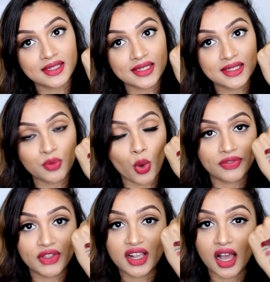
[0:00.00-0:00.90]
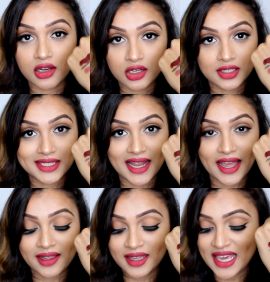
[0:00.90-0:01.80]
This is what the color looks
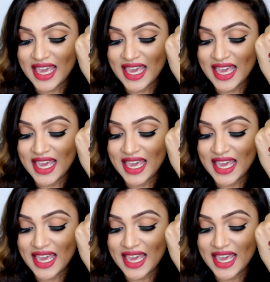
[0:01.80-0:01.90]
like.